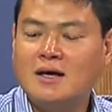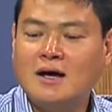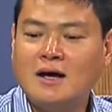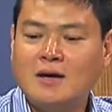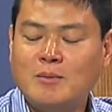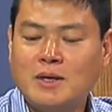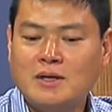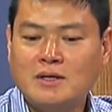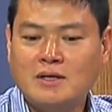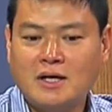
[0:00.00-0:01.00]

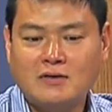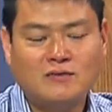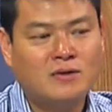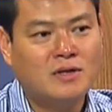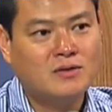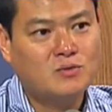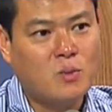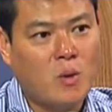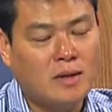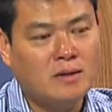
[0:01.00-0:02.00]
But in California, it's
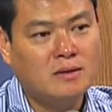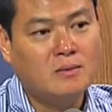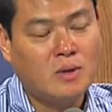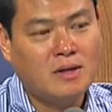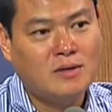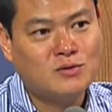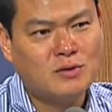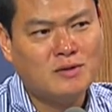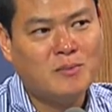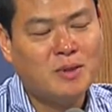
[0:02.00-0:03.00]

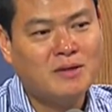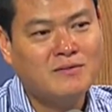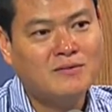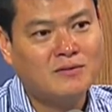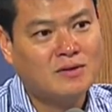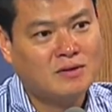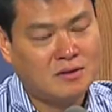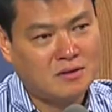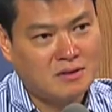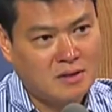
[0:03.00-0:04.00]
100. I believe
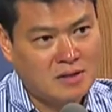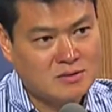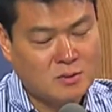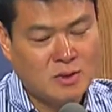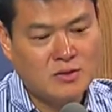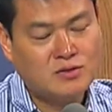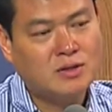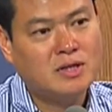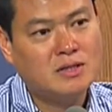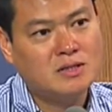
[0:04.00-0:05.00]
less than 100
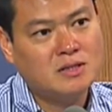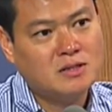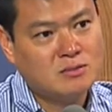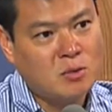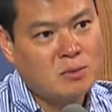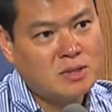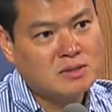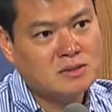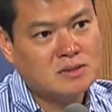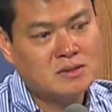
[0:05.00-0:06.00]
is the small
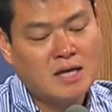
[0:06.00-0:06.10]
business.